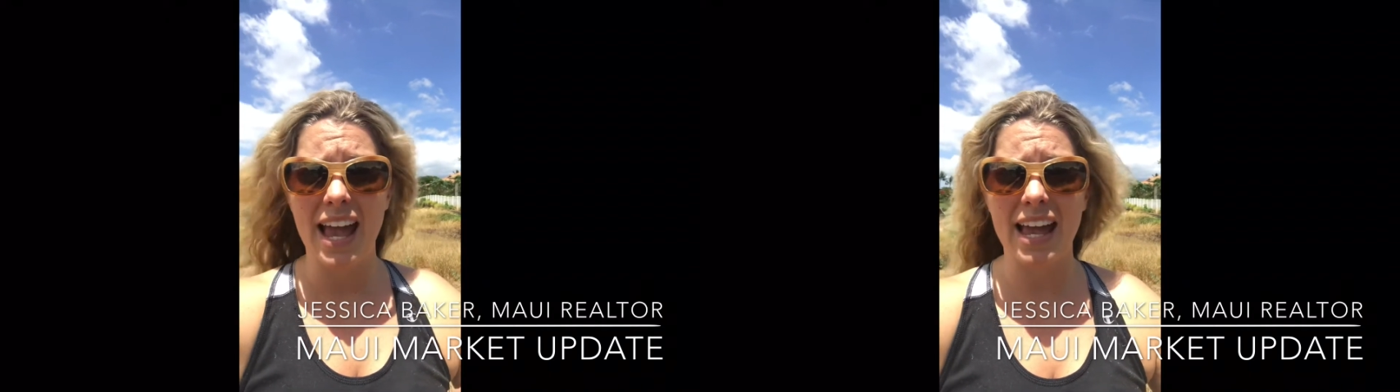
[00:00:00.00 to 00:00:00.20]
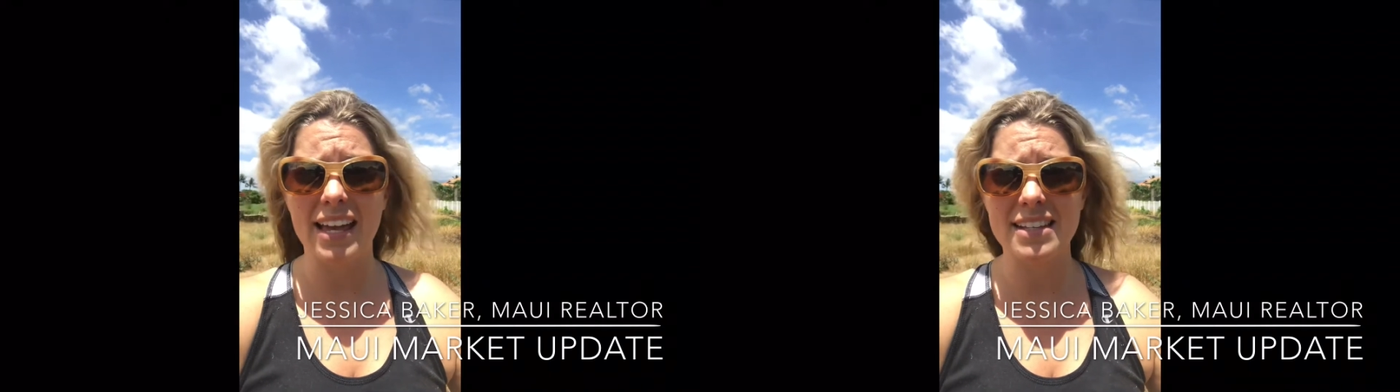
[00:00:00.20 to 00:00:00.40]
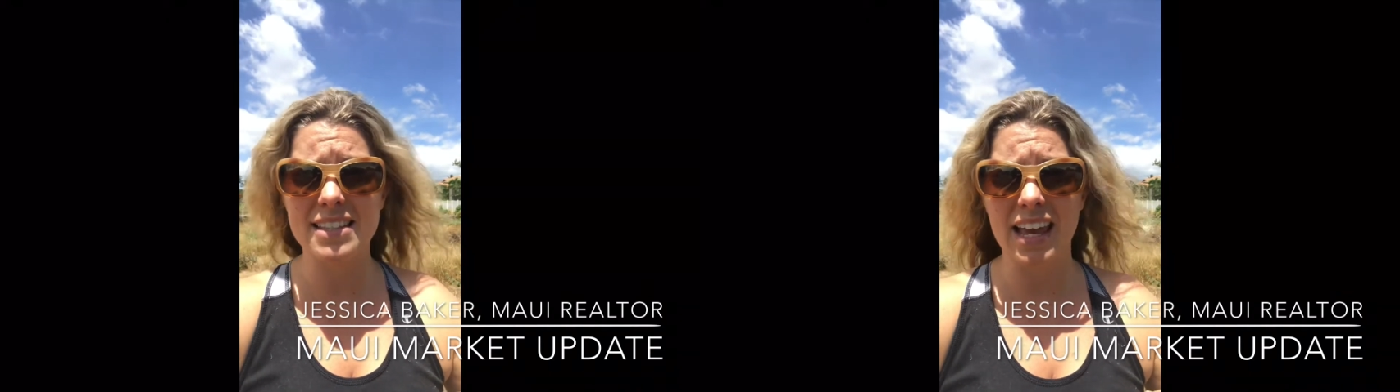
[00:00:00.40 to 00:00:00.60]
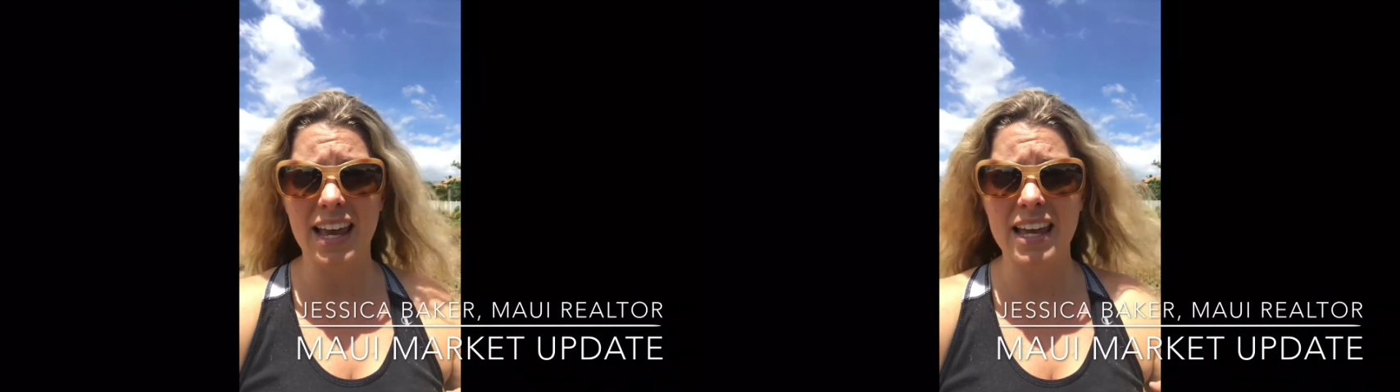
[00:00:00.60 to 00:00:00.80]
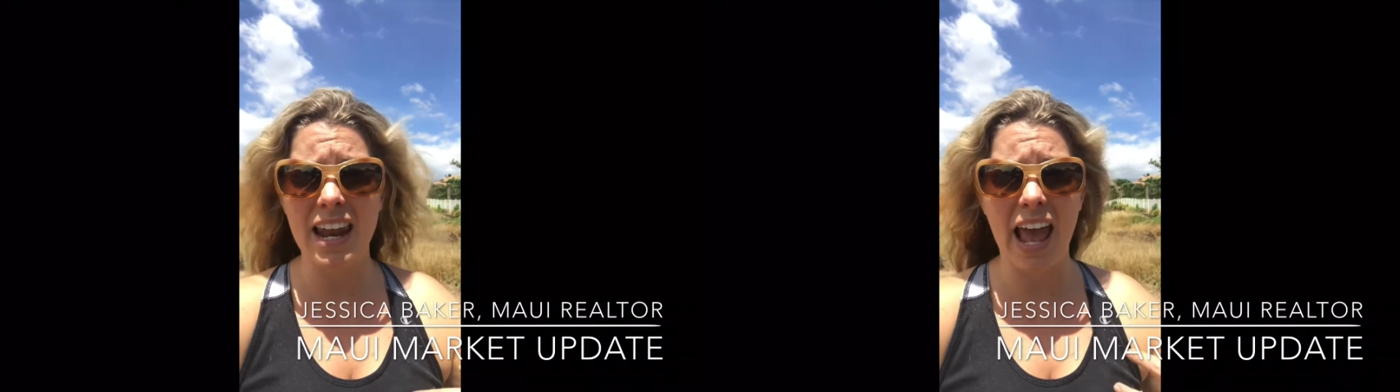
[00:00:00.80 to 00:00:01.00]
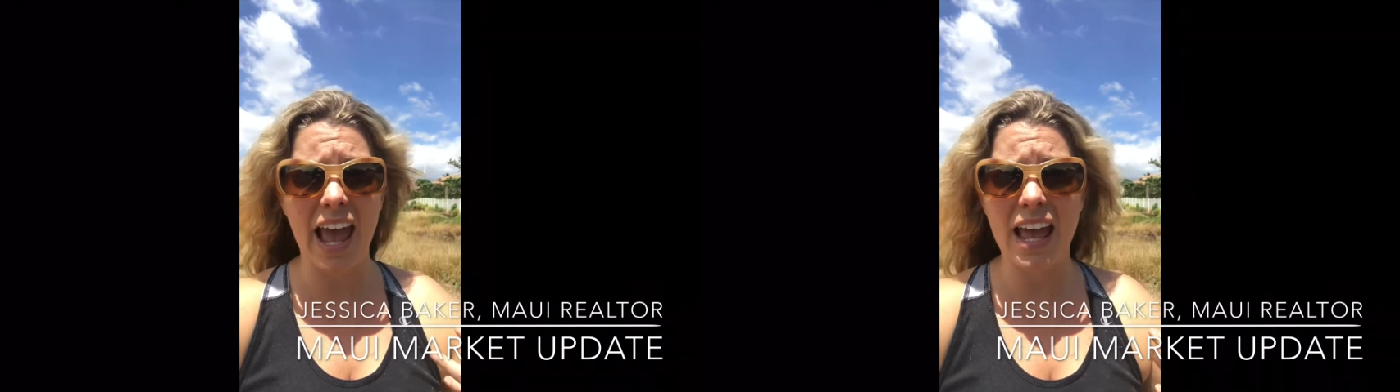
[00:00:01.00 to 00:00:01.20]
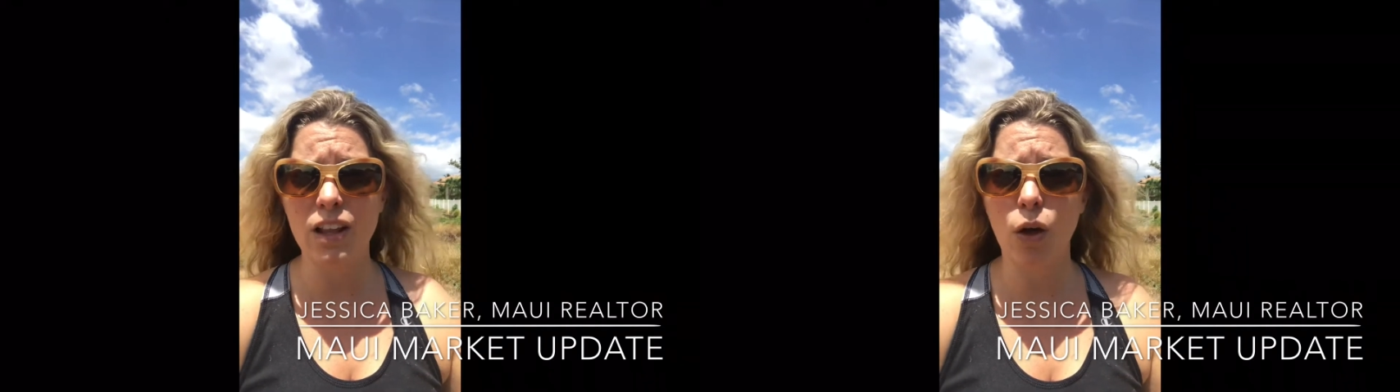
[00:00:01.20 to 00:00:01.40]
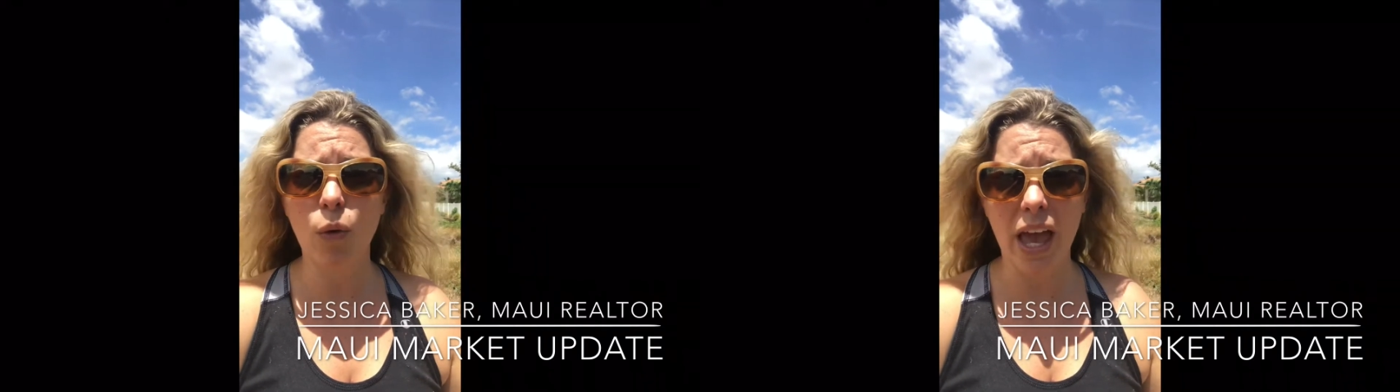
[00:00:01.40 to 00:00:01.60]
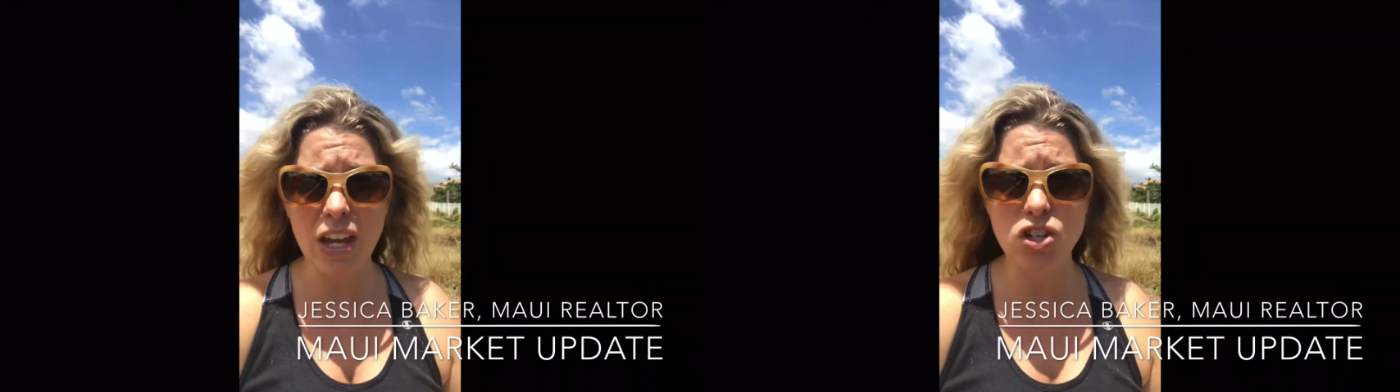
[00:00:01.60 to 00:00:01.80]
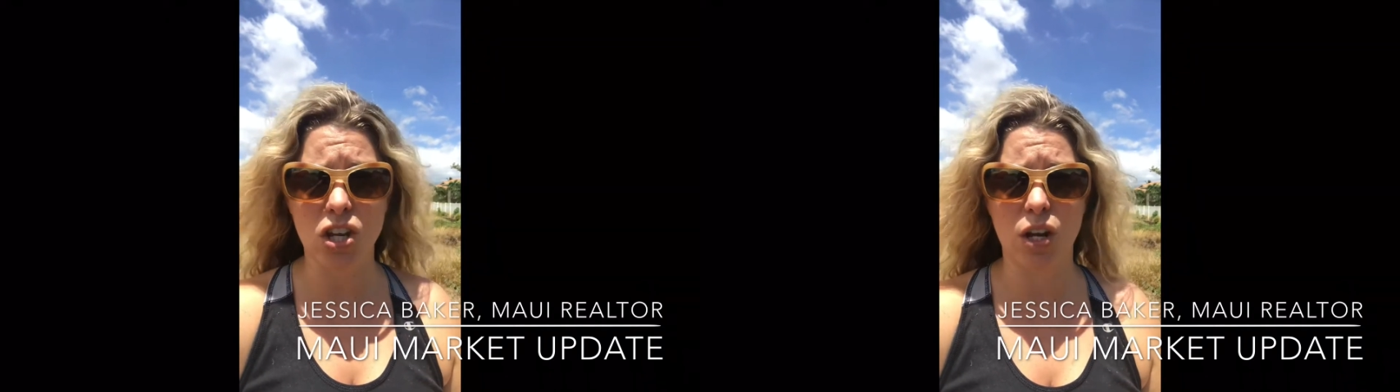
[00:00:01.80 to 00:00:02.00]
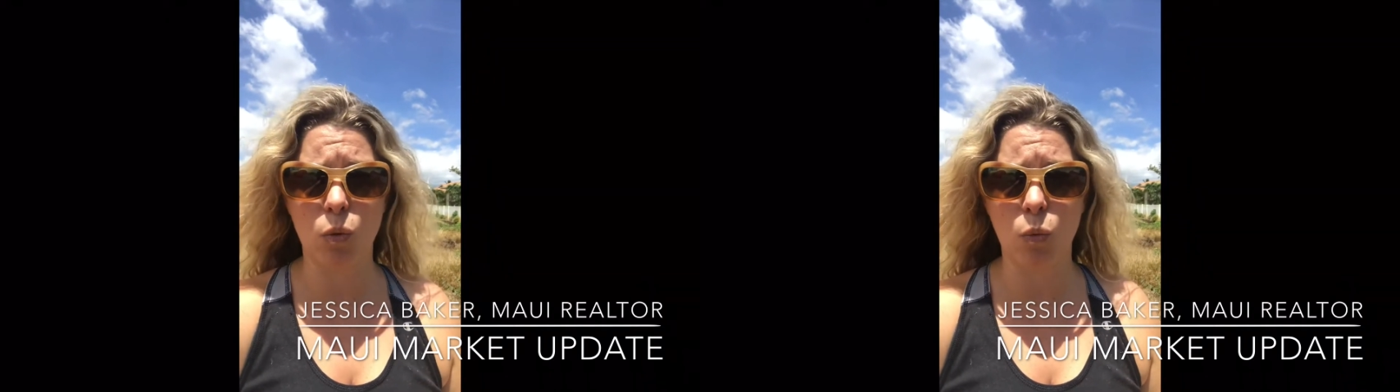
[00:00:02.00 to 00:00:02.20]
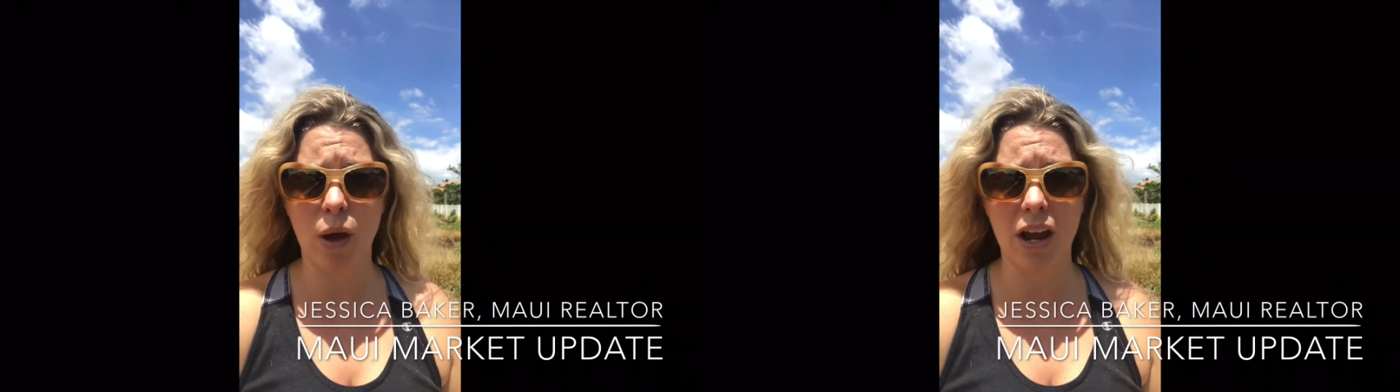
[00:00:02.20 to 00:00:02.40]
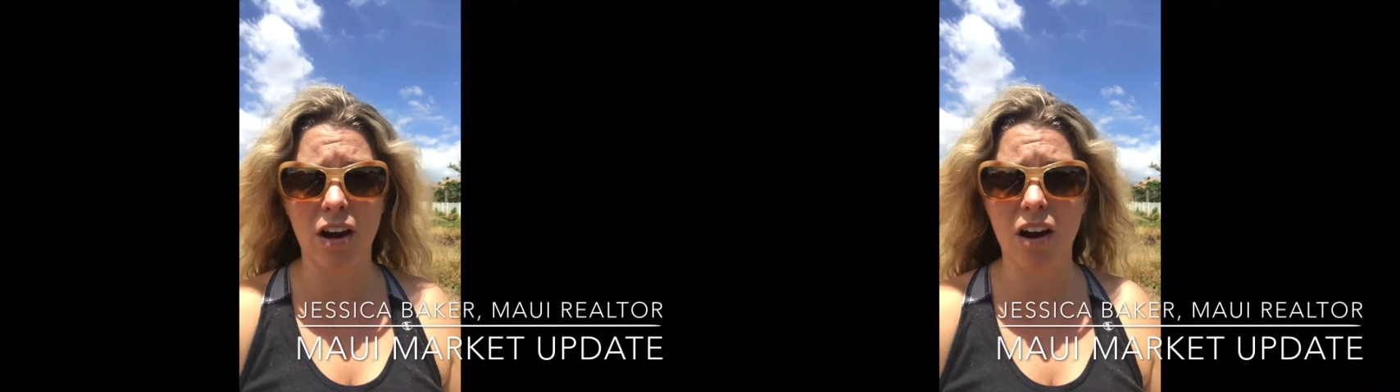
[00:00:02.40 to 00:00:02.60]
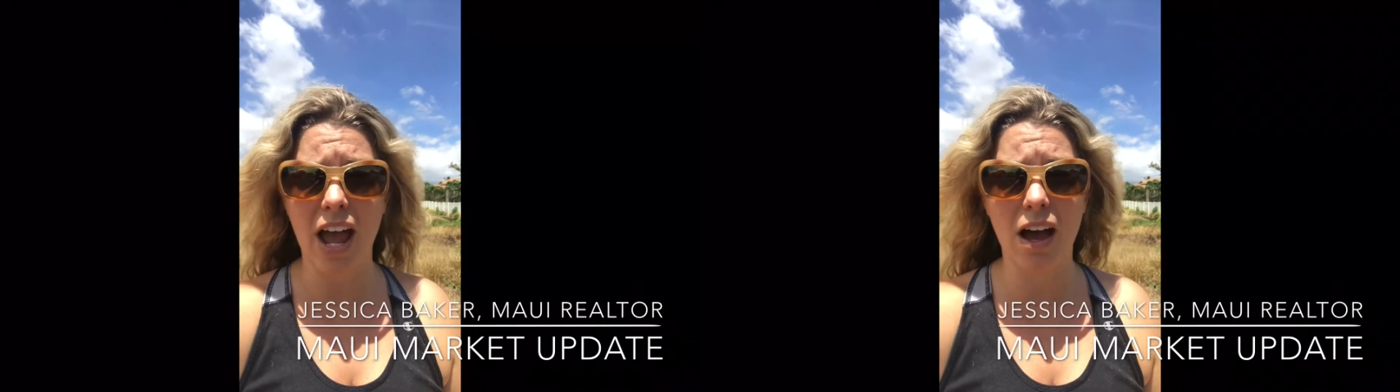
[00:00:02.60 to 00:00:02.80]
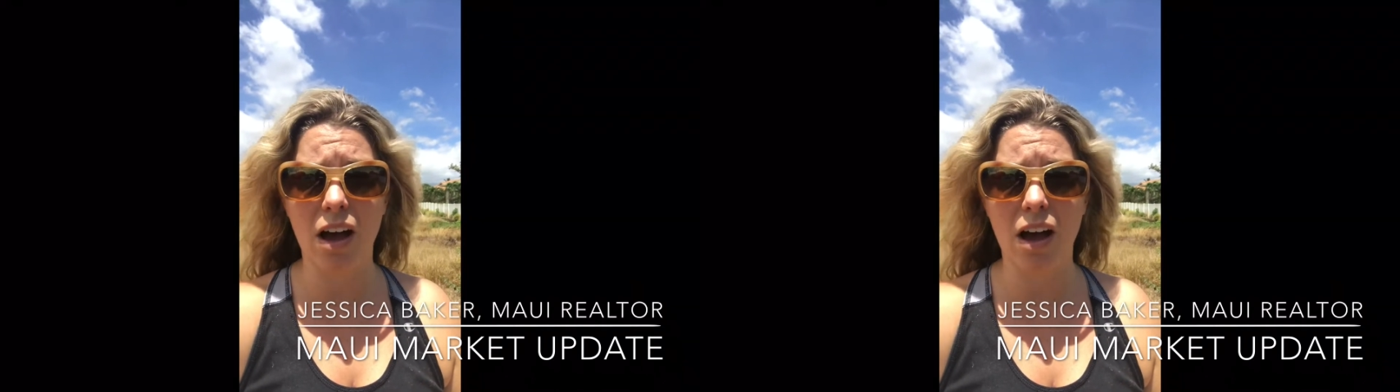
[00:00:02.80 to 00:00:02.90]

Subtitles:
is in a location where